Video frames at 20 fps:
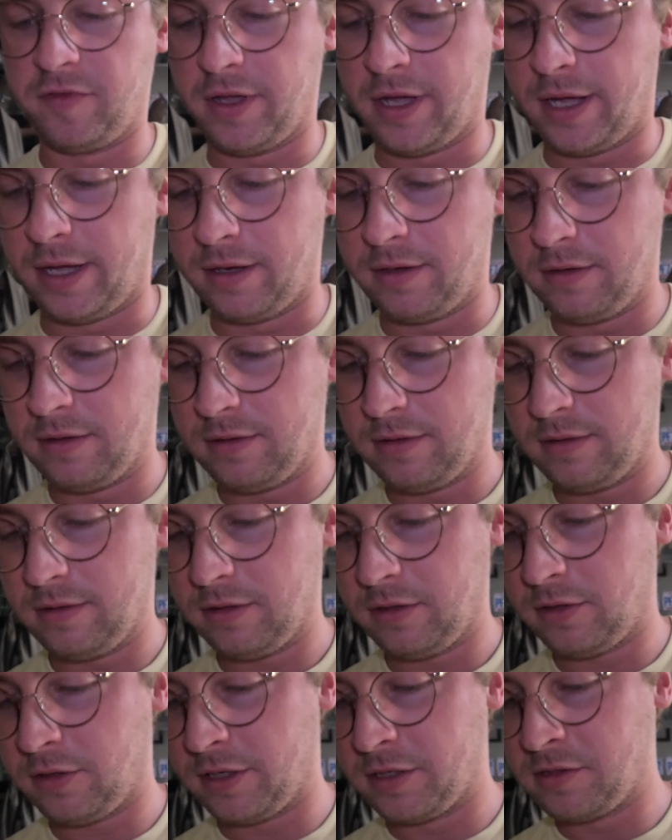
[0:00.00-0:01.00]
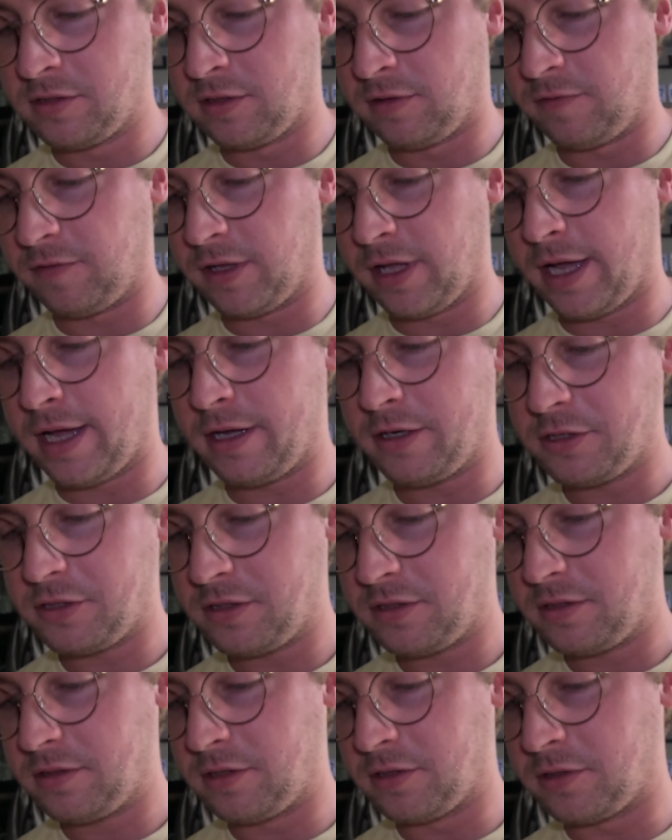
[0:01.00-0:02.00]
that crystal
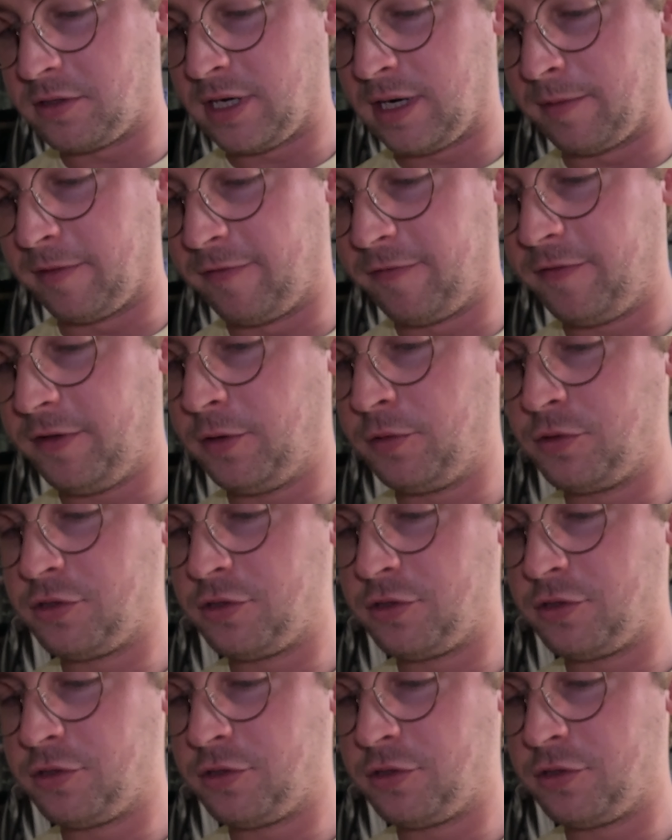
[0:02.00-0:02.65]
flash, just grab a few